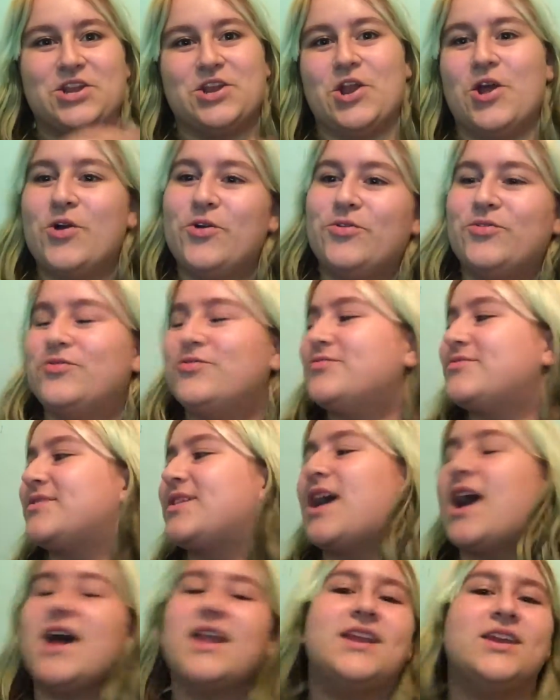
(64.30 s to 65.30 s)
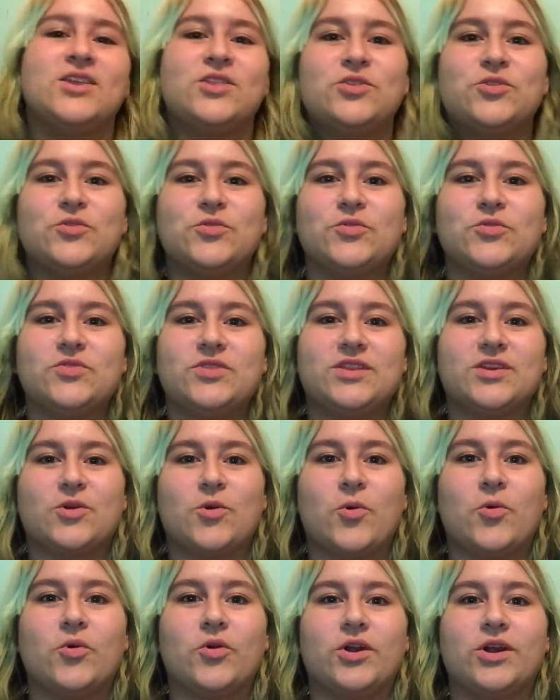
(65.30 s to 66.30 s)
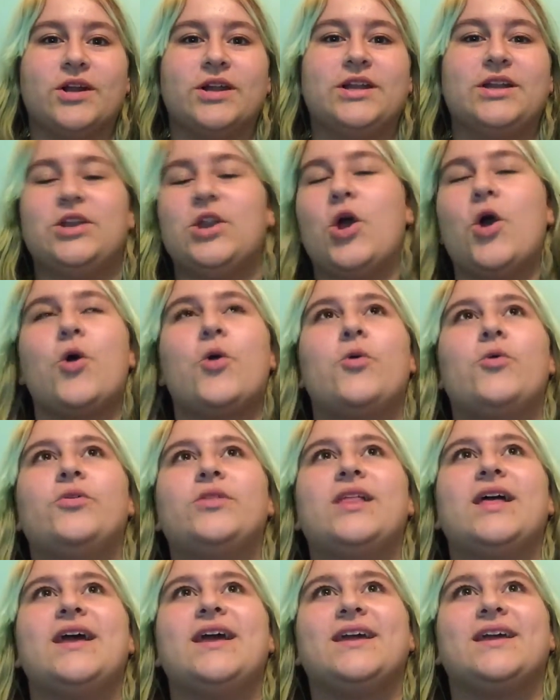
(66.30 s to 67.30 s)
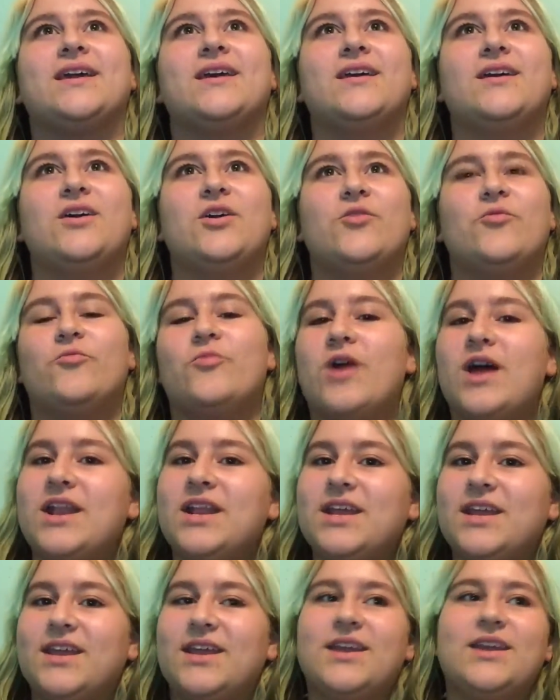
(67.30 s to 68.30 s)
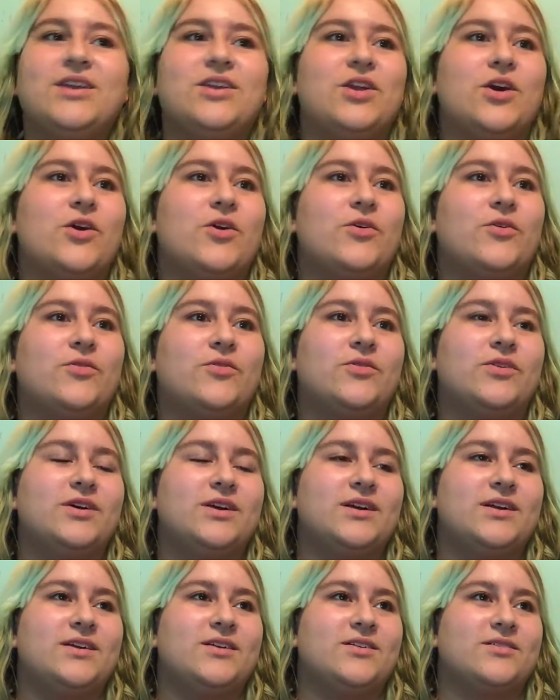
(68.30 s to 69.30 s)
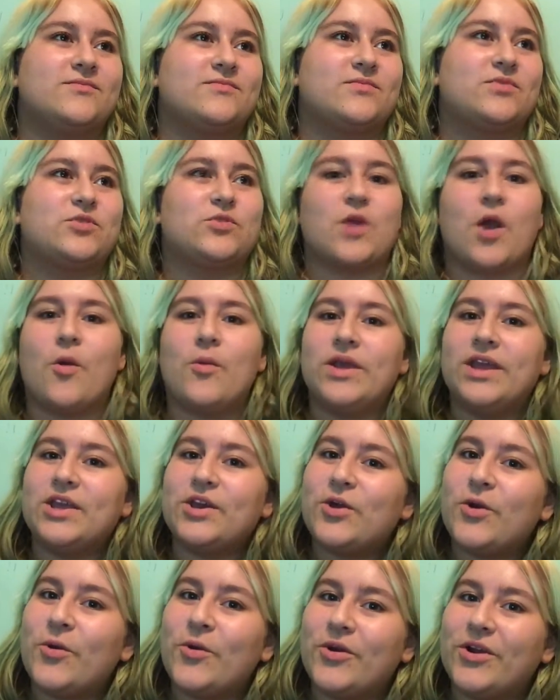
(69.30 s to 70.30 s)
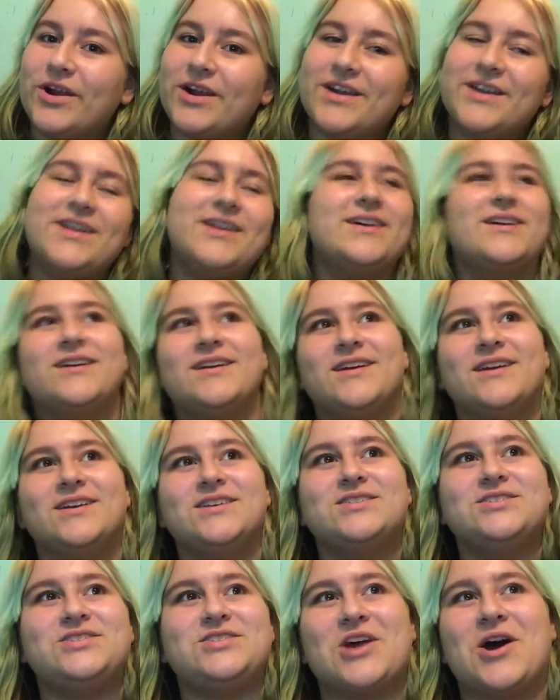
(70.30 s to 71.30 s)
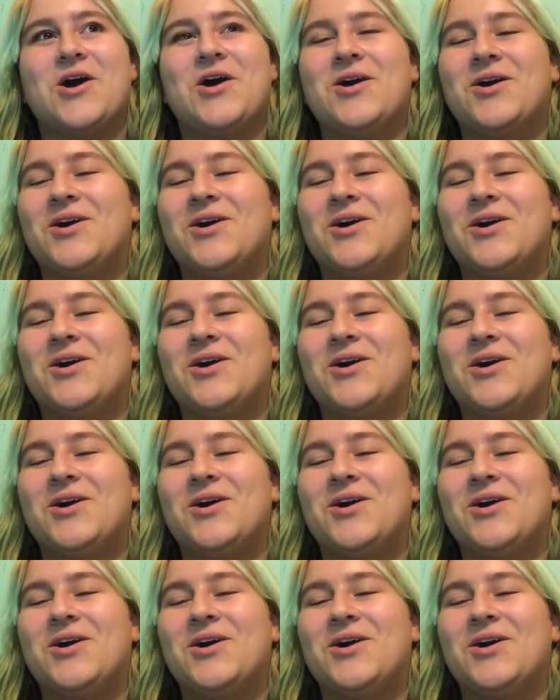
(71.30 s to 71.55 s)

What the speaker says: no cutting through the corn, no like running, no throwing corn. So